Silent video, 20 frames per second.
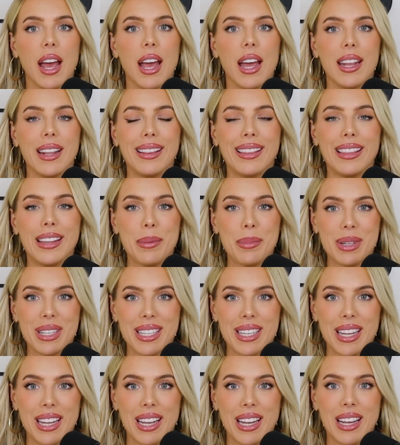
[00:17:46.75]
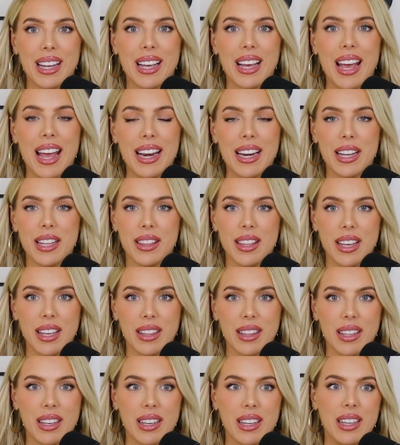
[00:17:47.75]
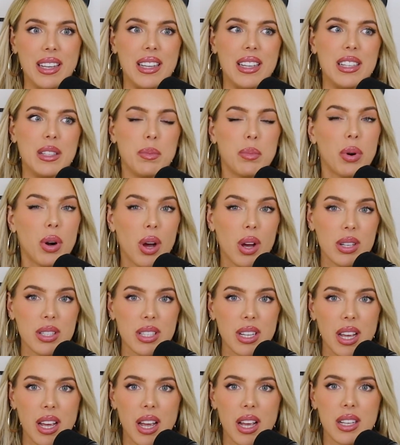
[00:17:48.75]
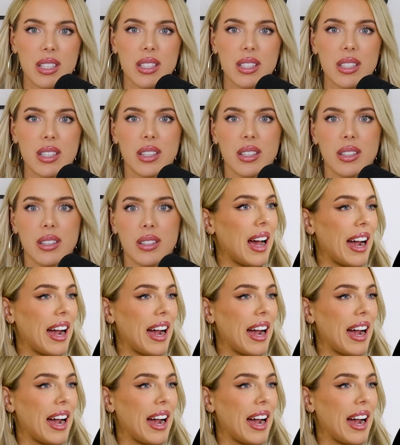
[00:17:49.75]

and limiting anything that is processed.